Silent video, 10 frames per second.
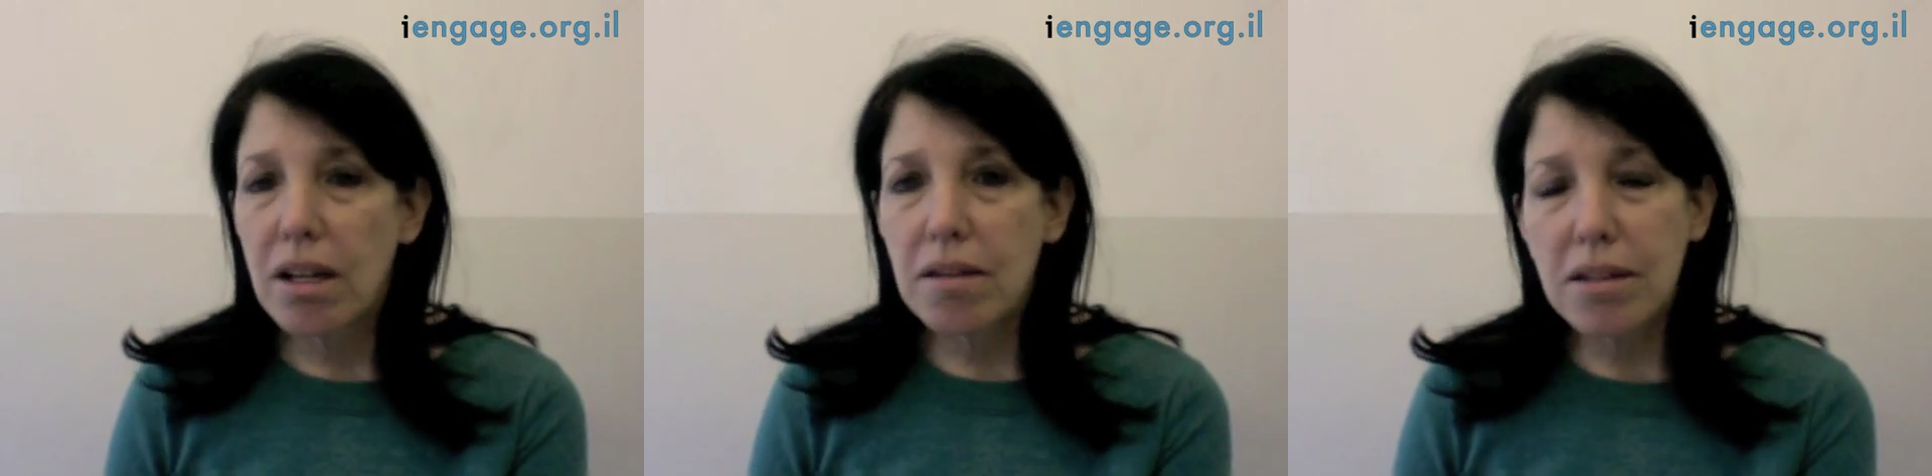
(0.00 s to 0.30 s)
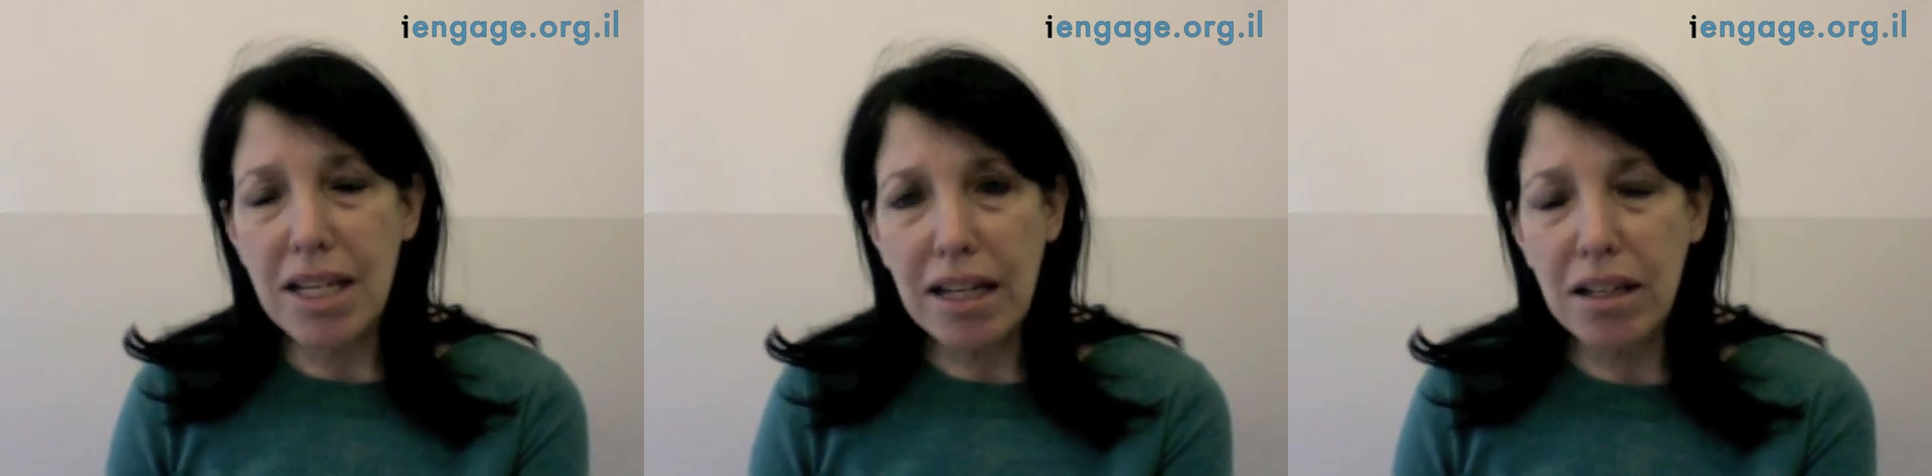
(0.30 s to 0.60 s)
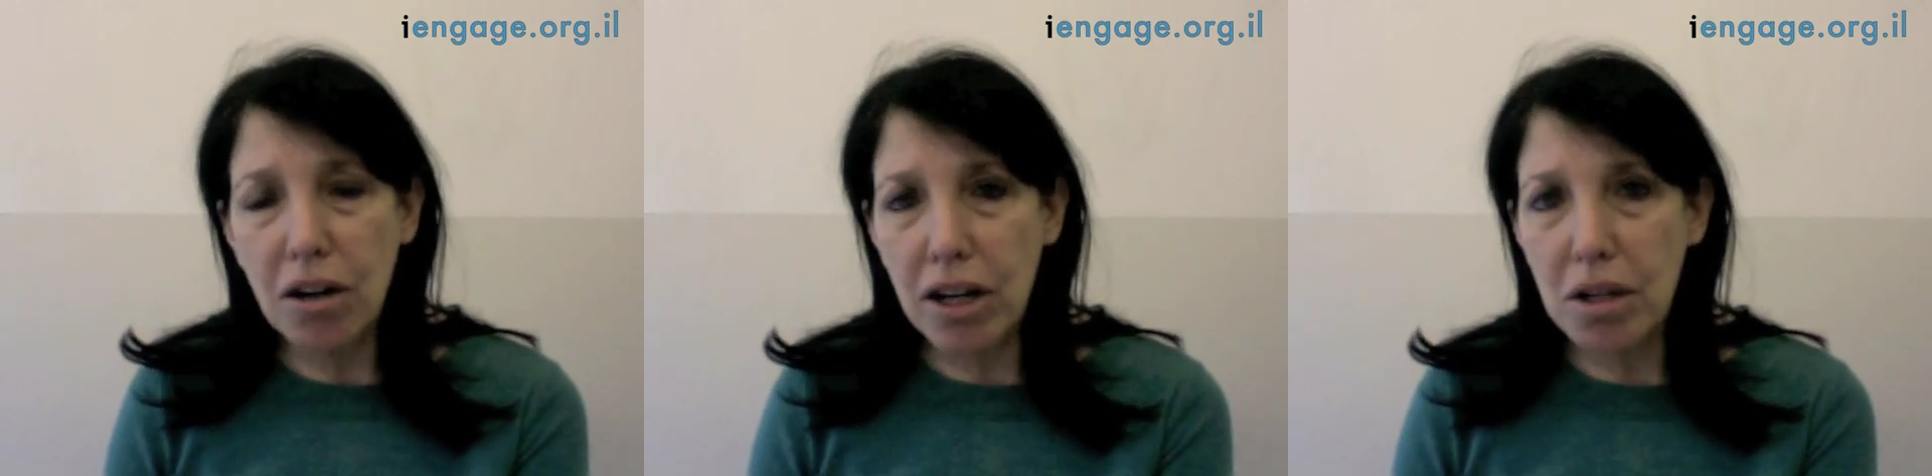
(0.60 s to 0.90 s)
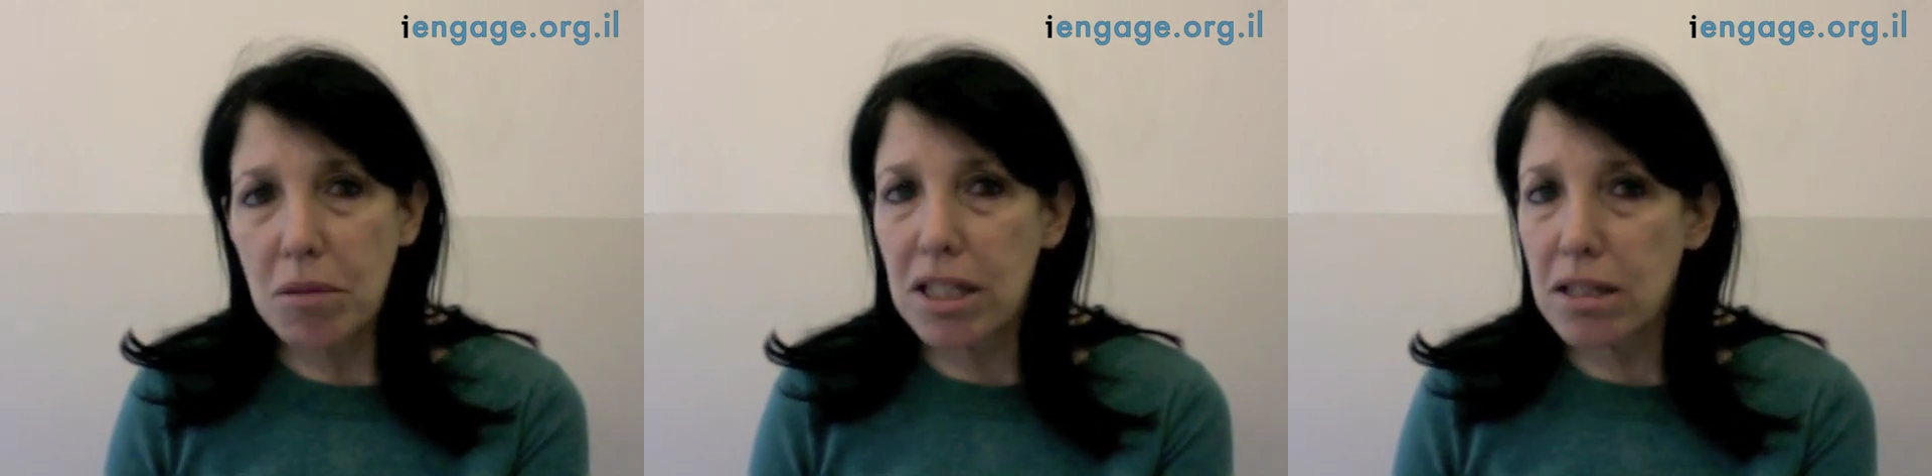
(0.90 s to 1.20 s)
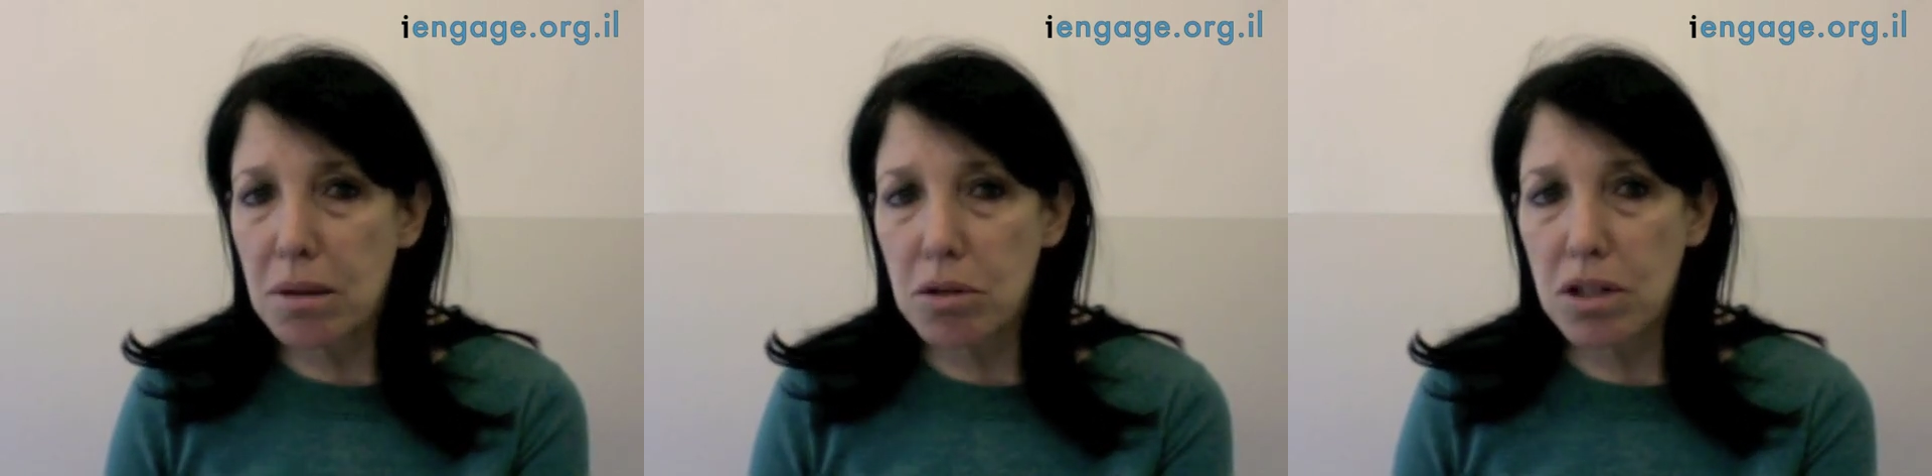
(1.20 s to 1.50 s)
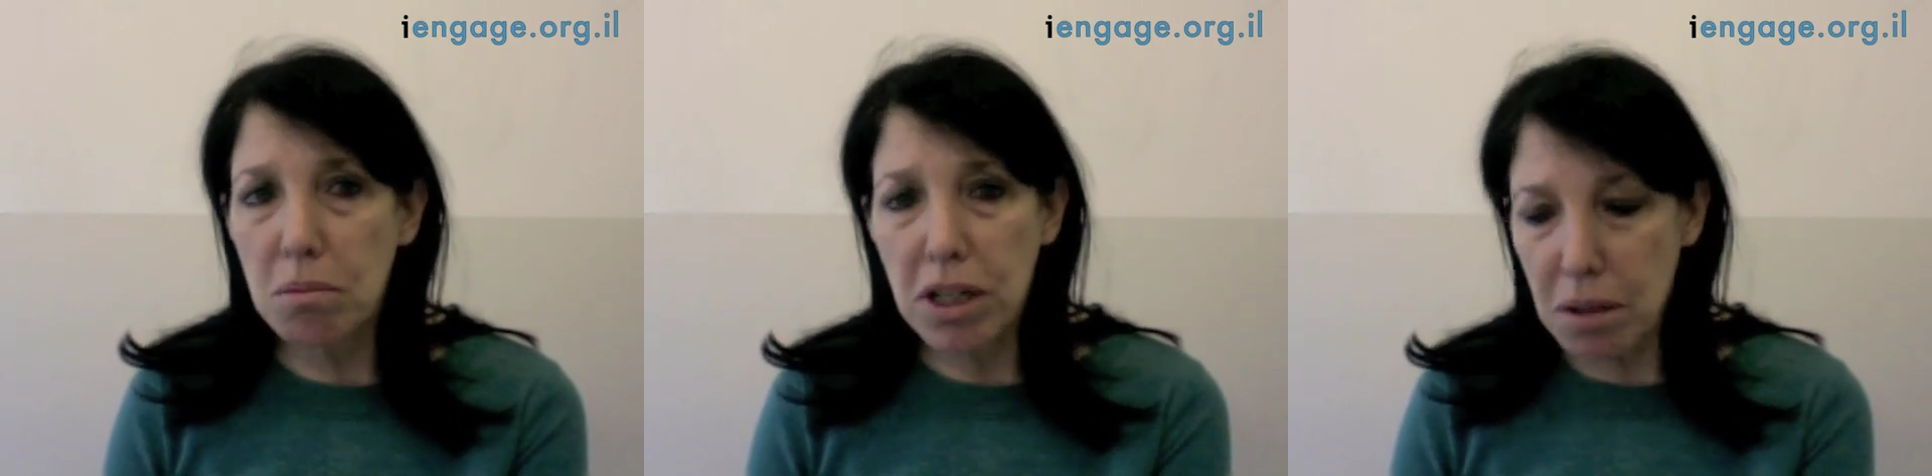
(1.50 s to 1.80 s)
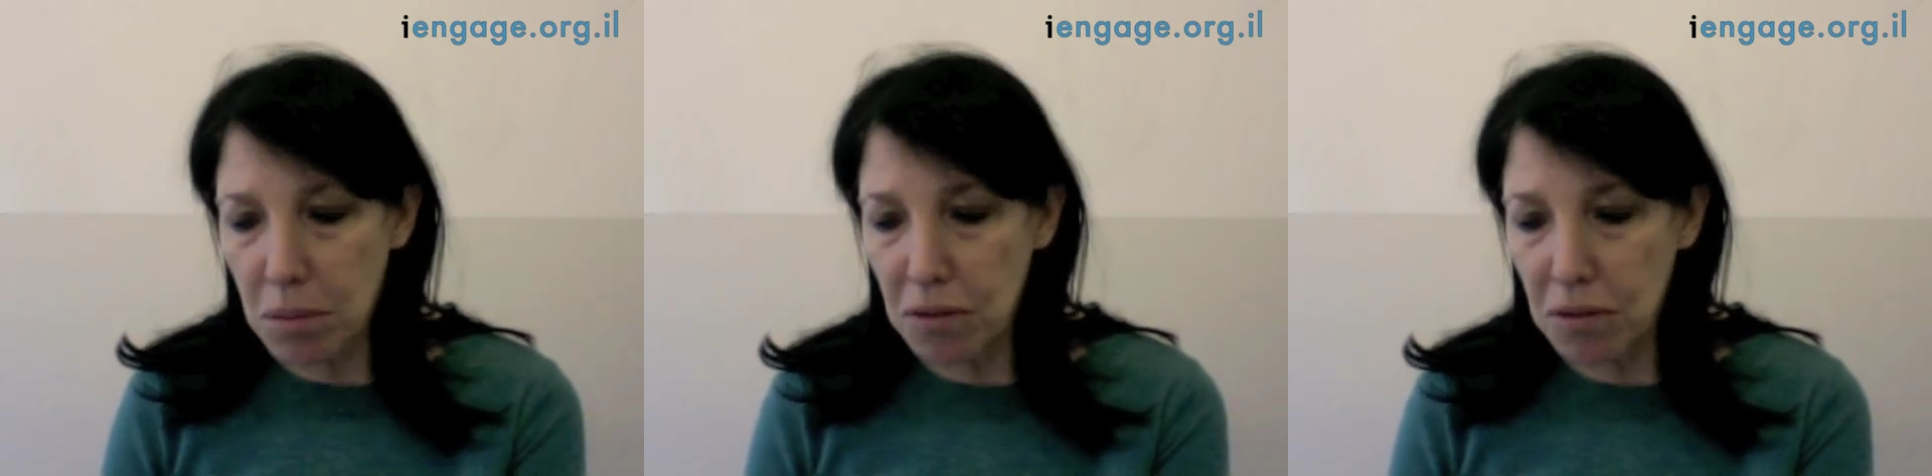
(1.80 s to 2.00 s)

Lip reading: The second argument seems to be